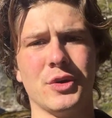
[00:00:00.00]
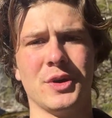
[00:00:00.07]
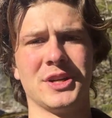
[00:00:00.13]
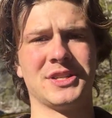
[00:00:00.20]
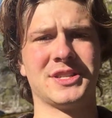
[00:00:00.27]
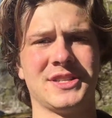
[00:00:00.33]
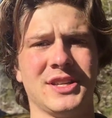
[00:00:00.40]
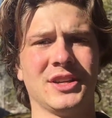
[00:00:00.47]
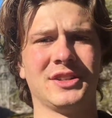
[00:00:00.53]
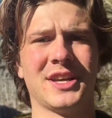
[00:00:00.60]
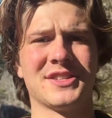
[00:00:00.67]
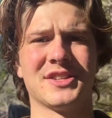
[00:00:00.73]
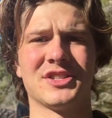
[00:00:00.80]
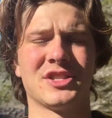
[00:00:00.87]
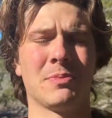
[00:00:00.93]
It still
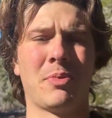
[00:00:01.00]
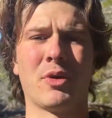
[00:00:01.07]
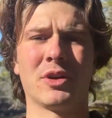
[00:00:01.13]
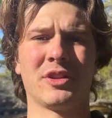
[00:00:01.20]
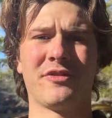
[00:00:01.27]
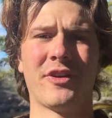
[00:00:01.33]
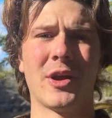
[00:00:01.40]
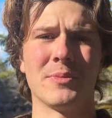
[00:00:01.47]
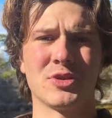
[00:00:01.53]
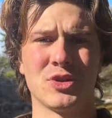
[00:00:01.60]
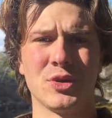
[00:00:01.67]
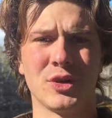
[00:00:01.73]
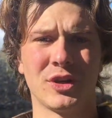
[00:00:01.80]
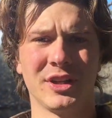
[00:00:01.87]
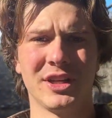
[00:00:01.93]
doesn't support the
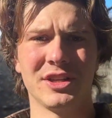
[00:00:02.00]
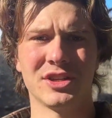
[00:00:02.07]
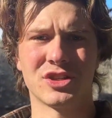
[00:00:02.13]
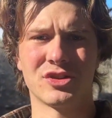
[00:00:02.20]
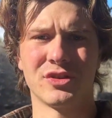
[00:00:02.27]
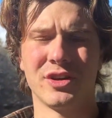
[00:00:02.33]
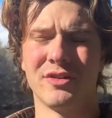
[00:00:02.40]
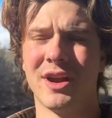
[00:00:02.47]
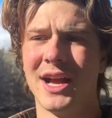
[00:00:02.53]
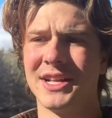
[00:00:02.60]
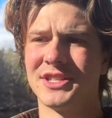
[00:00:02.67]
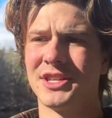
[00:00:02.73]
pharmaceutical industry, right?